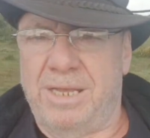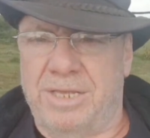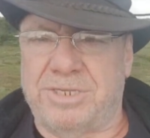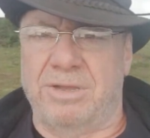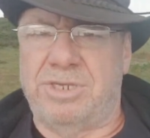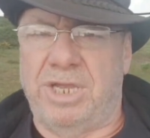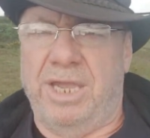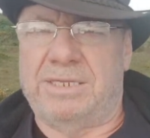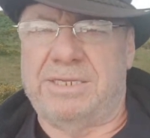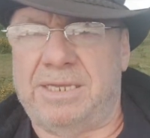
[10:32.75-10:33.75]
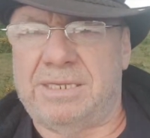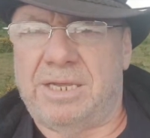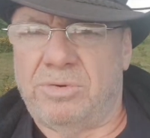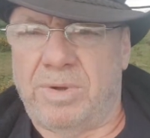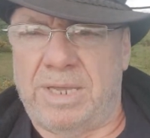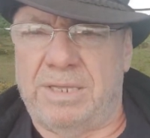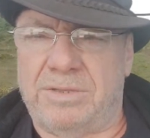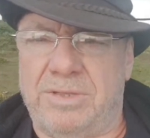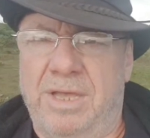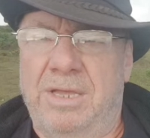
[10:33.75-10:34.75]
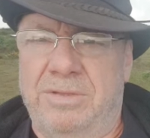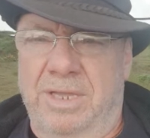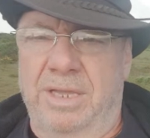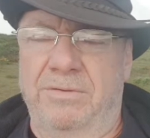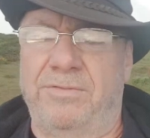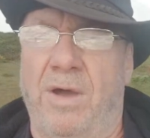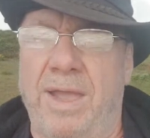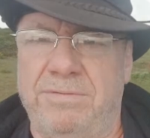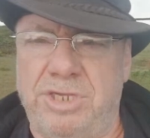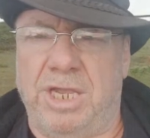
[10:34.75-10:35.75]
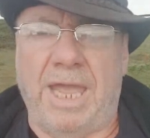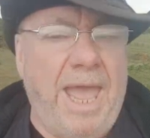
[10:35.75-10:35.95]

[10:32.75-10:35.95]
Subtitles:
associated with the 5G.